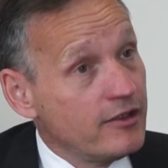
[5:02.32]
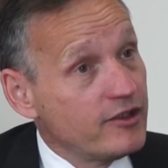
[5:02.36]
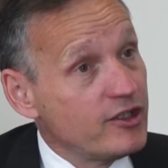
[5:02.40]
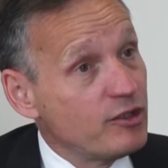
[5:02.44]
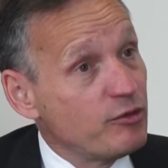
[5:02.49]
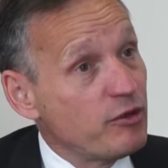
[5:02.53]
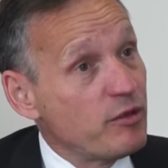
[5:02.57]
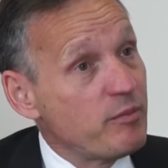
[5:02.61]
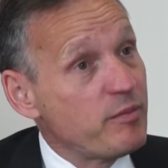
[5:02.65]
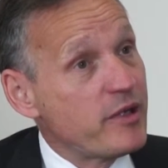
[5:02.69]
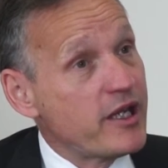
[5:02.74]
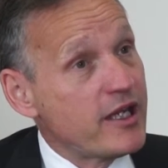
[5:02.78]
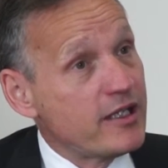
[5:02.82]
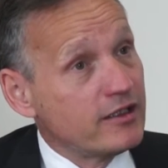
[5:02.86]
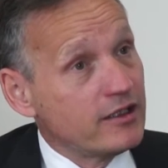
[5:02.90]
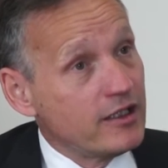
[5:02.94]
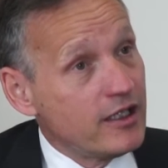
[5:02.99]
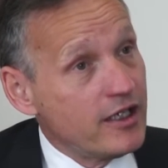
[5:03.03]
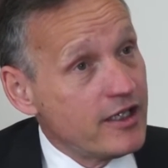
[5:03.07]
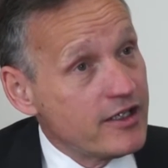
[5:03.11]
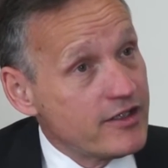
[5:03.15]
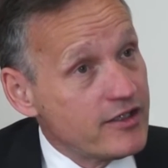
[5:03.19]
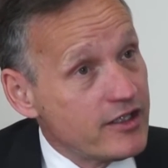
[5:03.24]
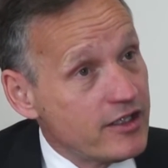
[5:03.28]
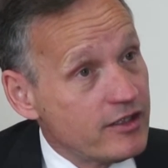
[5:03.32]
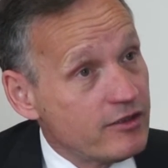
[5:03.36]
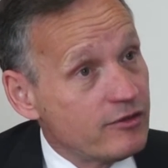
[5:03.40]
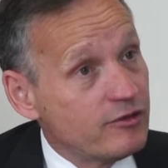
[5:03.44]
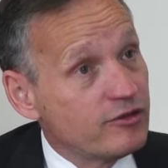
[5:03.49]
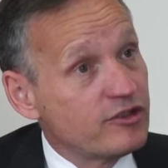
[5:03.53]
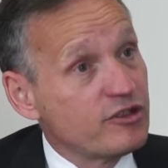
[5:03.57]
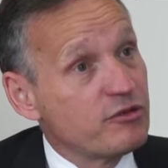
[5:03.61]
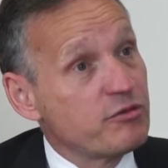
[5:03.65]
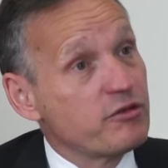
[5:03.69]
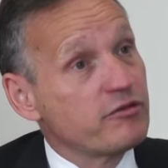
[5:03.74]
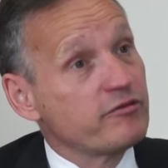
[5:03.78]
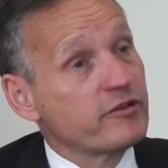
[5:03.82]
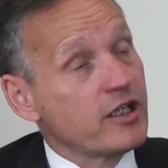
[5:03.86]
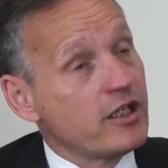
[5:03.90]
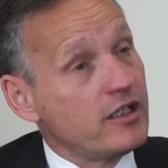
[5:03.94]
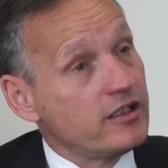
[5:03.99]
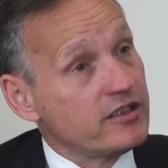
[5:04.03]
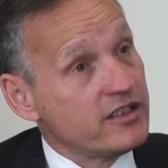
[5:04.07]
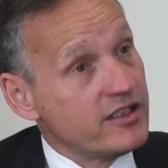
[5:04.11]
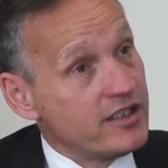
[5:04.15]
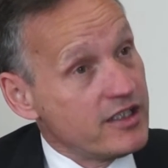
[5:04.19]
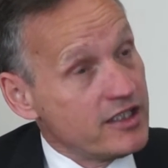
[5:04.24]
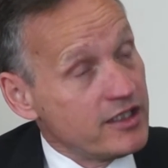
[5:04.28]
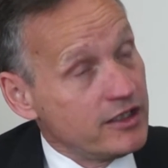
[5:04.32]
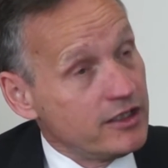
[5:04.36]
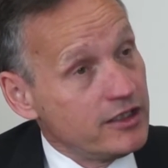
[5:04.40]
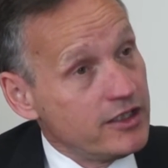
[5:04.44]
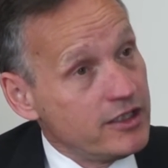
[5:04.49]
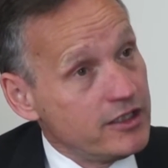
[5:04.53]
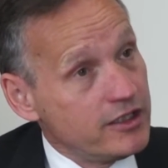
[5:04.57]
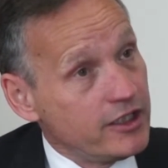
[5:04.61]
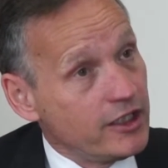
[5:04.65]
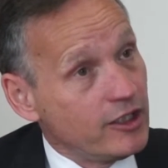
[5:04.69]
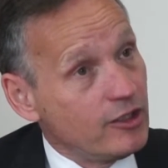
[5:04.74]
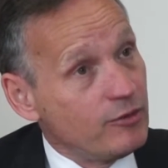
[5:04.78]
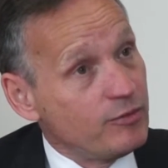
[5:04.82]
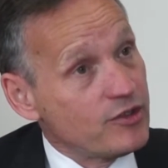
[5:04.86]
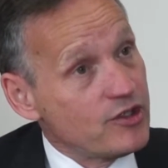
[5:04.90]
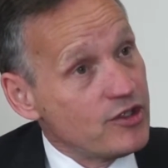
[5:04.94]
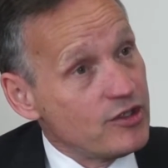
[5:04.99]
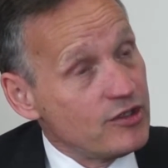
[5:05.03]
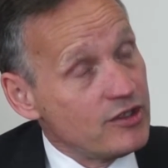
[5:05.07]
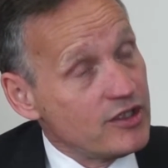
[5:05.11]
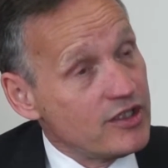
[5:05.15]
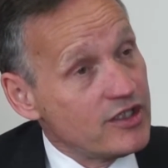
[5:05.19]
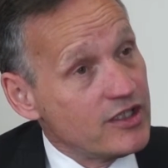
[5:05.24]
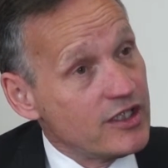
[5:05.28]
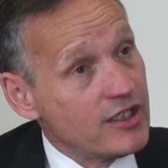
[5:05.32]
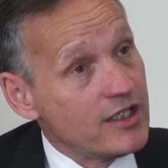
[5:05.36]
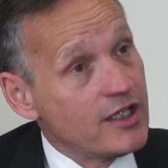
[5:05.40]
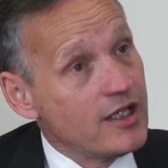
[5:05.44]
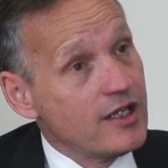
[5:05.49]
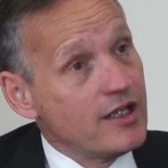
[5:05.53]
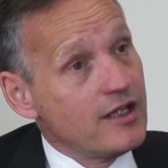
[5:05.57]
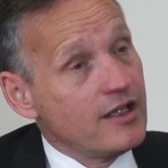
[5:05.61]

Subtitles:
Do we penalise it, or do we regard it as a learning opportunity?